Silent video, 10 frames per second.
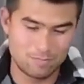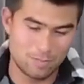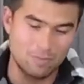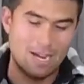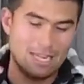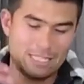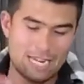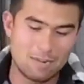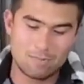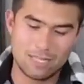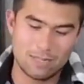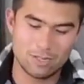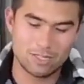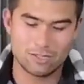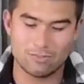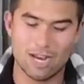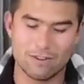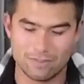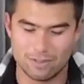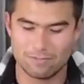the right shape and they weren't too
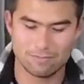rough, and